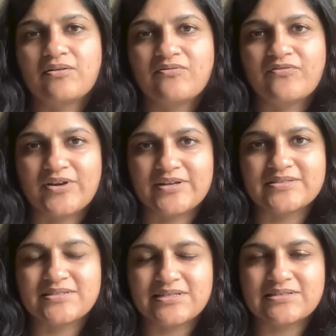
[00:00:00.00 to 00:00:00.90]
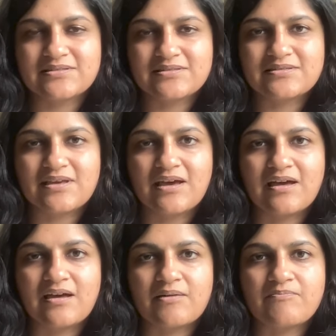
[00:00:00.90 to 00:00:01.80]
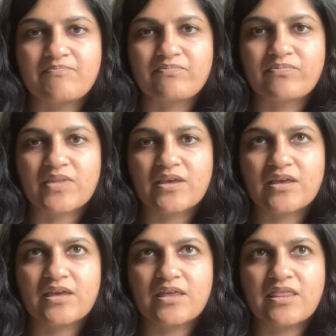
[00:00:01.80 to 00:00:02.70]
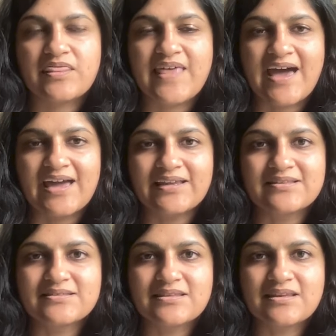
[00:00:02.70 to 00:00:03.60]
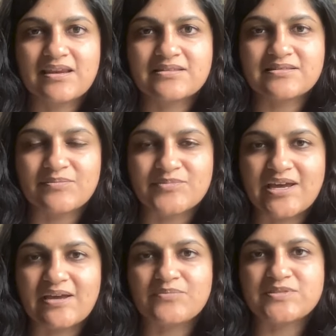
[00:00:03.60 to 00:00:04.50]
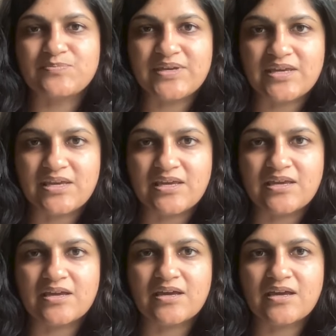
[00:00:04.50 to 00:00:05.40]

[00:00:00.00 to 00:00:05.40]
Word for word: for instance, that can sometimes be